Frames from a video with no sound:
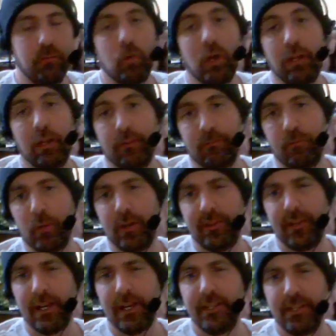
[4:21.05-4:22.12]
Well, the one
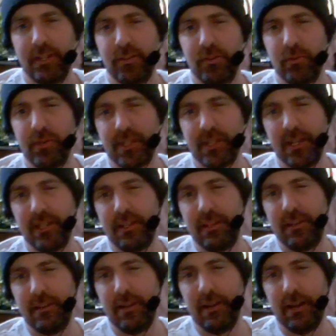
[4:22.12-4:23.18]
thing I did do is I
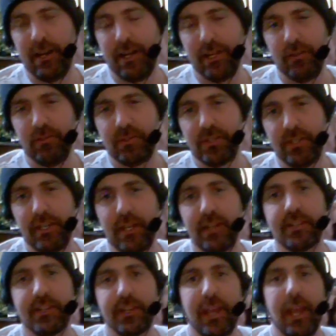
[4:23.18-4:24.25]
used the
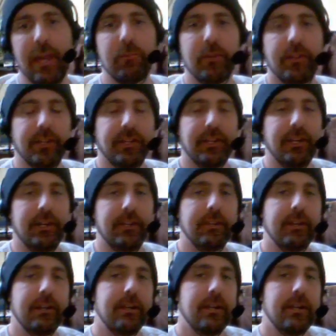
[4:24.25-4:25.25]
yeast that came with the kit,